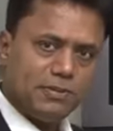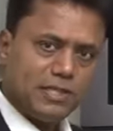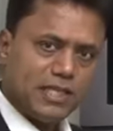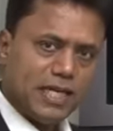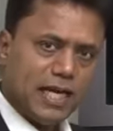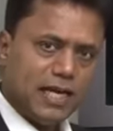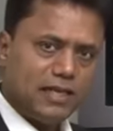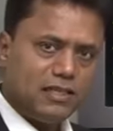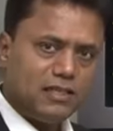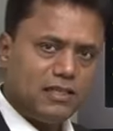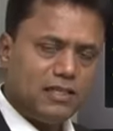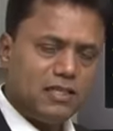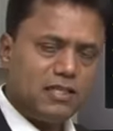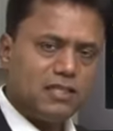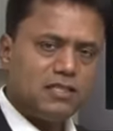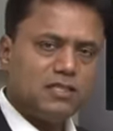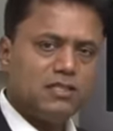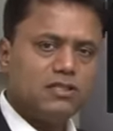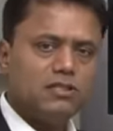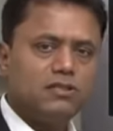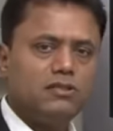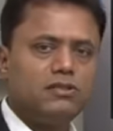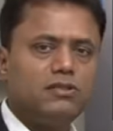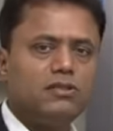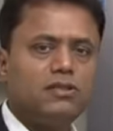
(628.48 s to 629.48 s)

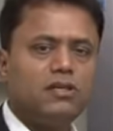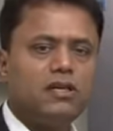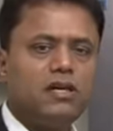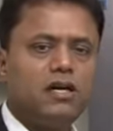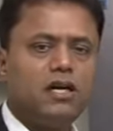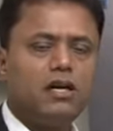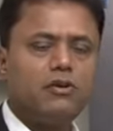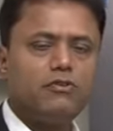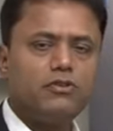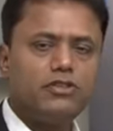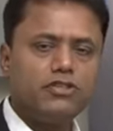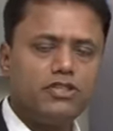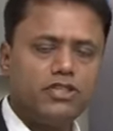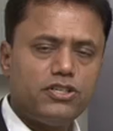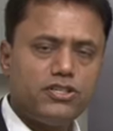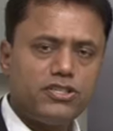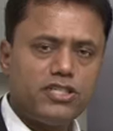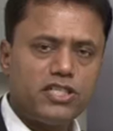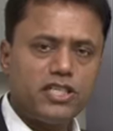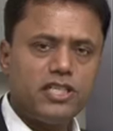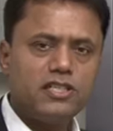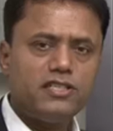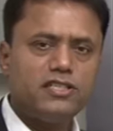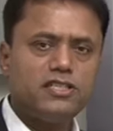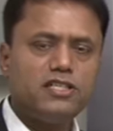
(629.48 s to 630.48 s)
standards, how is your
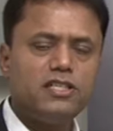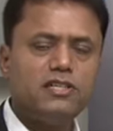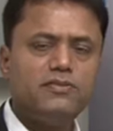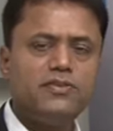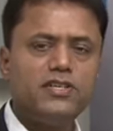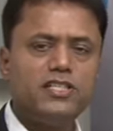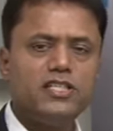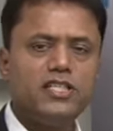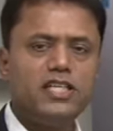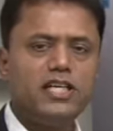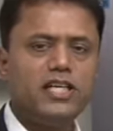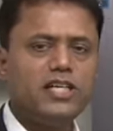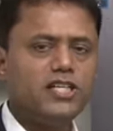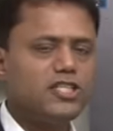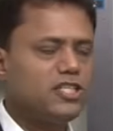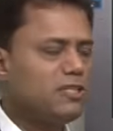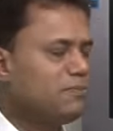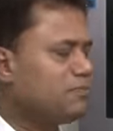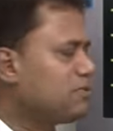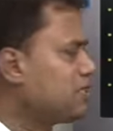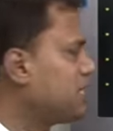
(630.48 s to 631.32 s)
service leadership